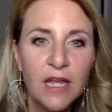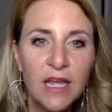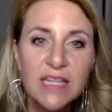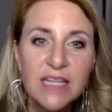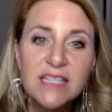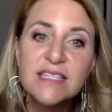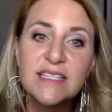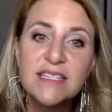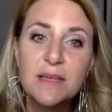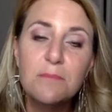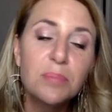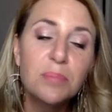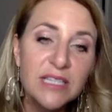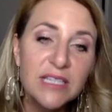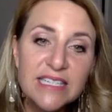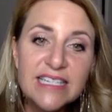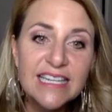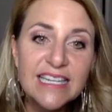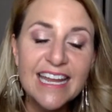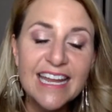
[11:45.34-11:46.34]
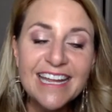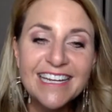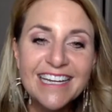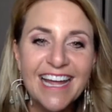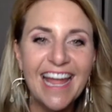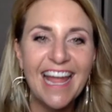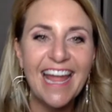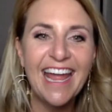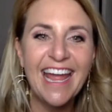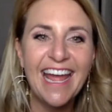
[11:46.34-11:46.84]
simplicity
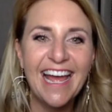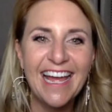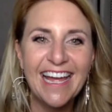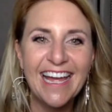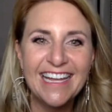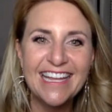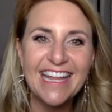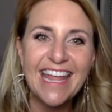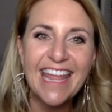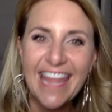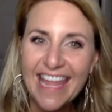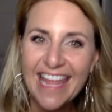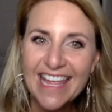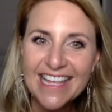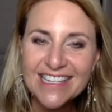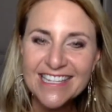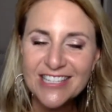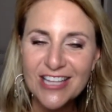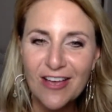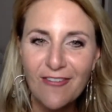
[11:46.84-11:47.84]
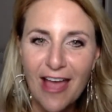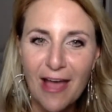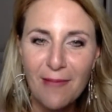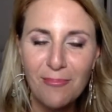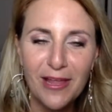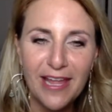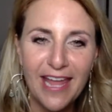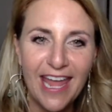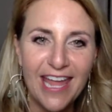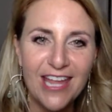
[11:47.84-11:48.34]
and ease of
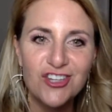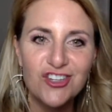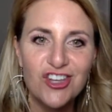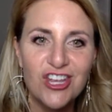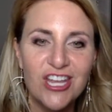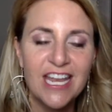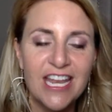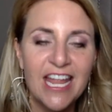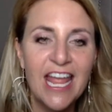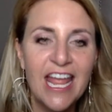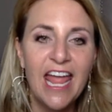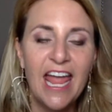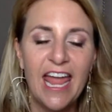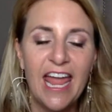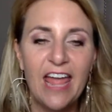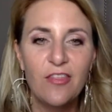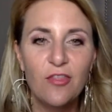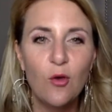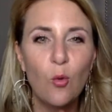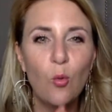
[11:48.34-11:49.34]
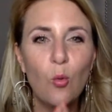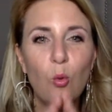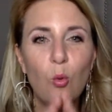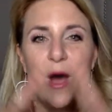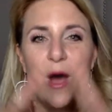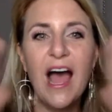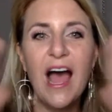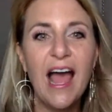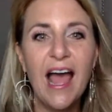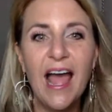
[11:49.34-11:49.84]
application and the
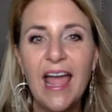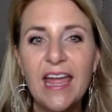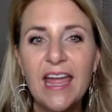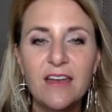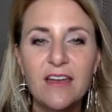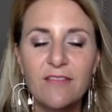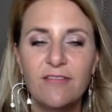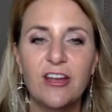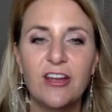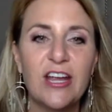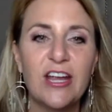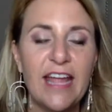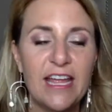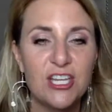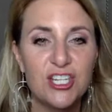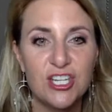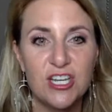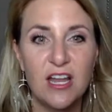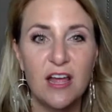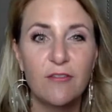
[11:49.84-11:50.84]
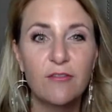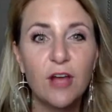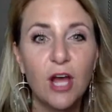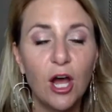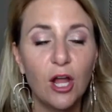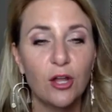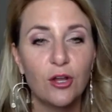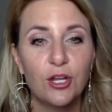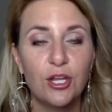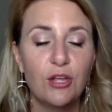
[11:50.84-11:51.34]
wide variation of
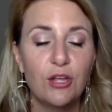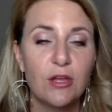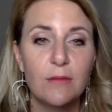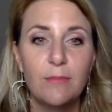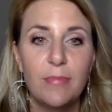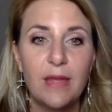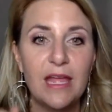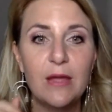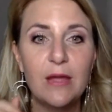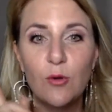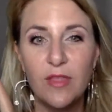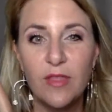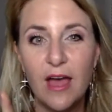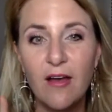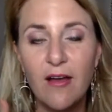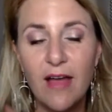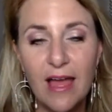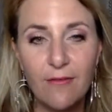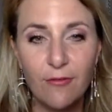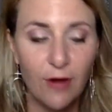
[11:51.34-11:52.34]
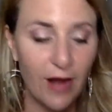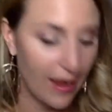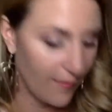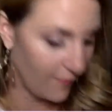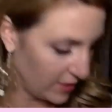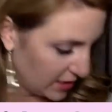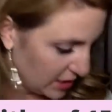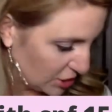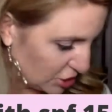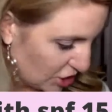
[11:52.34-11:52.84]
color you can be without ever
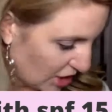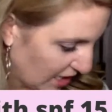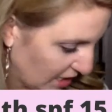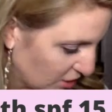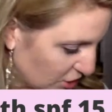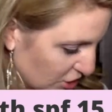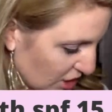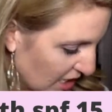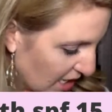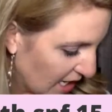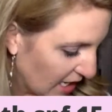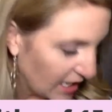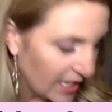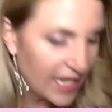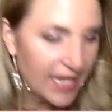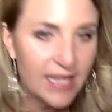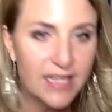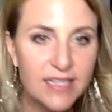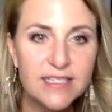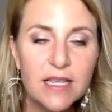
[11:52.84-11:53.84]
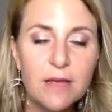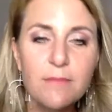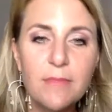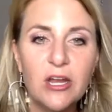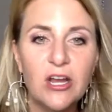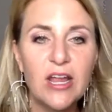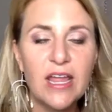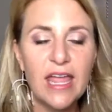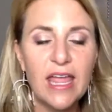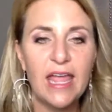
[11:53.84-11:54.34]
having to change is
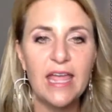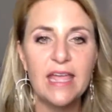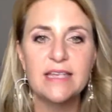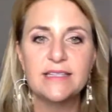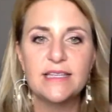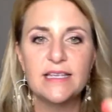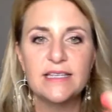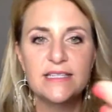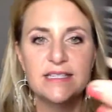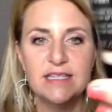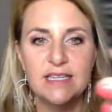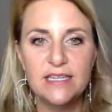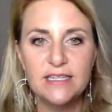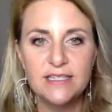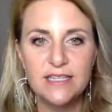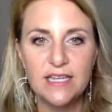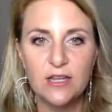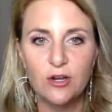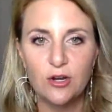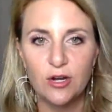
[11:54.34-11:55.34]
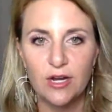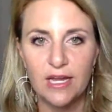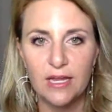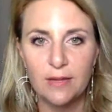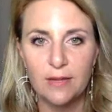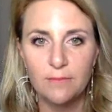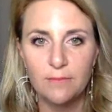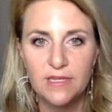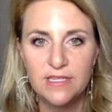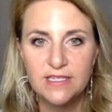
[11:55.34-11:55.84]
Mary Kay's CC
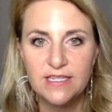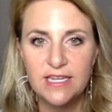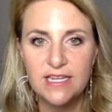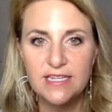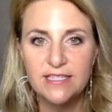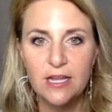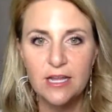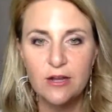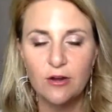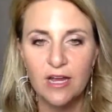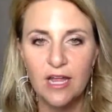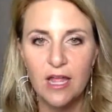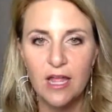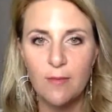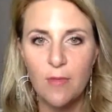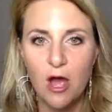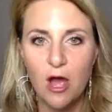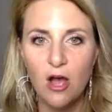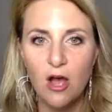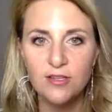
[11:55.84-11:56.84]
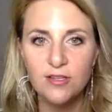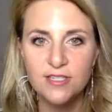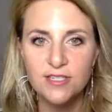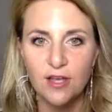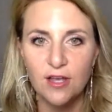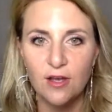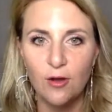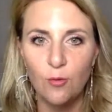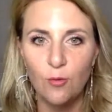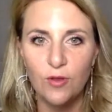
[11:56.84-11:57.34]
cream. CC cream
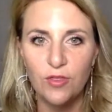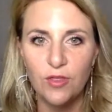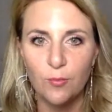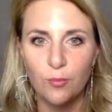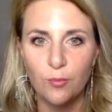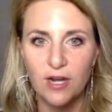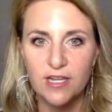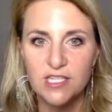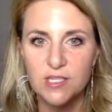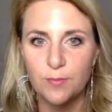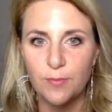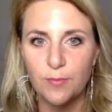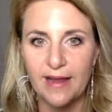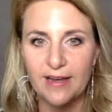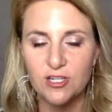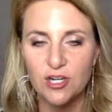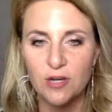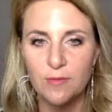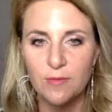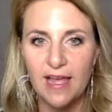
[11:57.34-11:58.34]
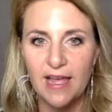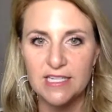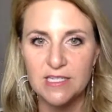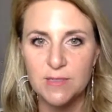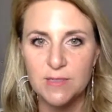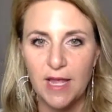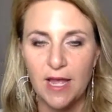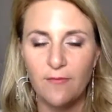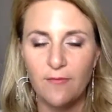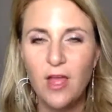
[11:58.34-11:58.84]
also with a broad spectrum
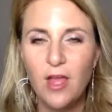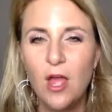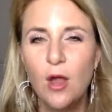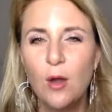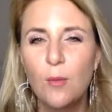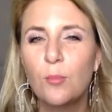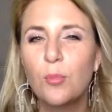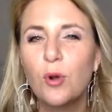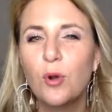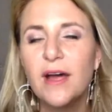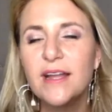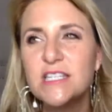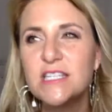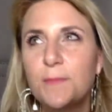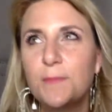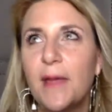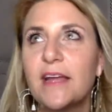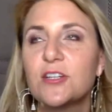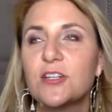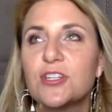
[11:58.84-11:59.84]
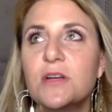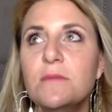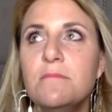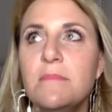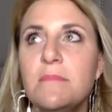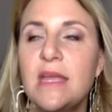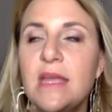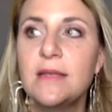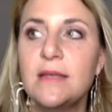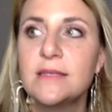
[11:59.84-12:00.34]
SPF. Broad spectrum
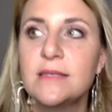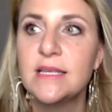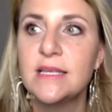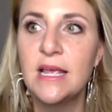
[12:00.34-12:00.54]
means